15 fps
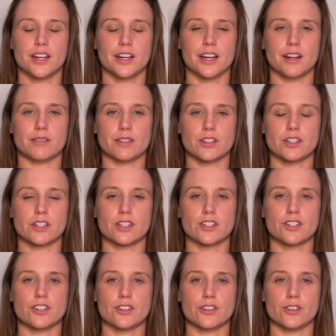And return
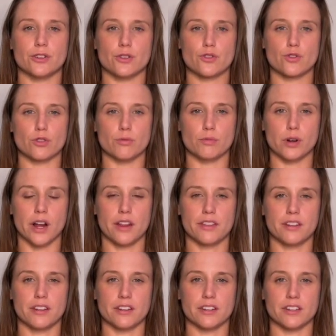to your neutral breath
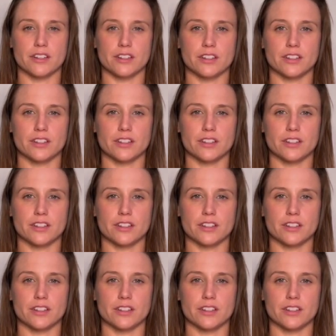here.